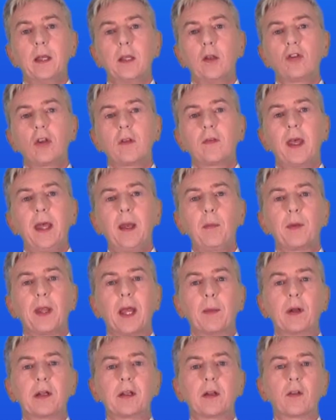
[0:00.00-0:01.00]
You should then be
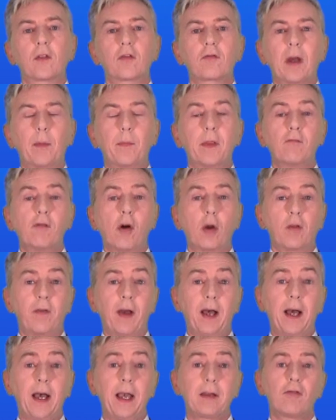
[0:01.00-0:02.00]
able to describe the role of
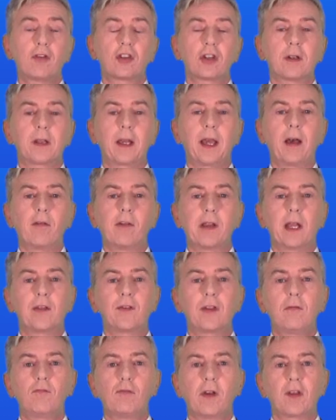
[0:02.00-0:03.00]
hydrogen
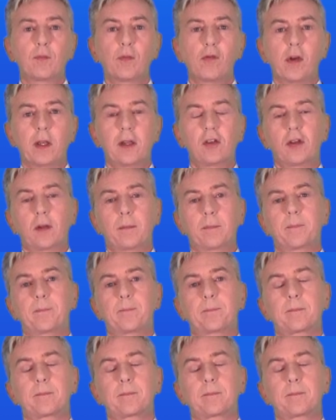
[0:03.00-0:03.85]
carriers in respiration.